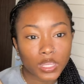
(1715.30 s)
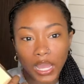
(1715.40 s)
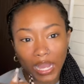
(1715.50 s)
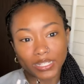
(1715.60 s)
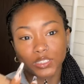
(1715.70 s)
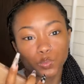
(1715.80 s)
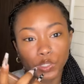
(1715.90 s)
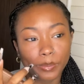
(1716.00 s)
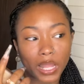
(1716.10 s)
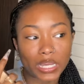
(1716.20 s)
I can
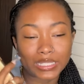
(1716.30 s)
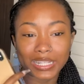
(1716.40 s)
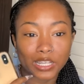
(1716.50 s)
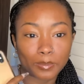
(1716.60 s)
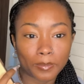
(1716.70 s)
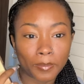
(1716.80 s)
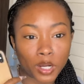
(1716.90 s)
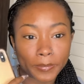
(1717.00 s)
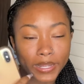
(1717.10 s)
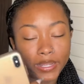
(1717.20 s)
swim like a damn
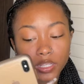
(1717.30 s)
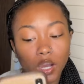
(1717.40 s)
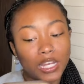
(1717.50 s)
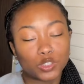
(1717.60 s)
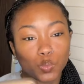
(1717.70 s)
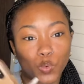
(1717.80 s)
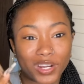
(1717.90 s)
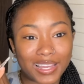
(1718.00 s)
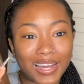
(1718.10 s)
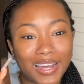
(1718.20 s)
mermaid, y'all. I swear
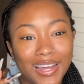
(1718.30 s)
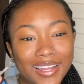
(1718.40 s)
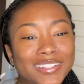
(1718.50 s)
to God.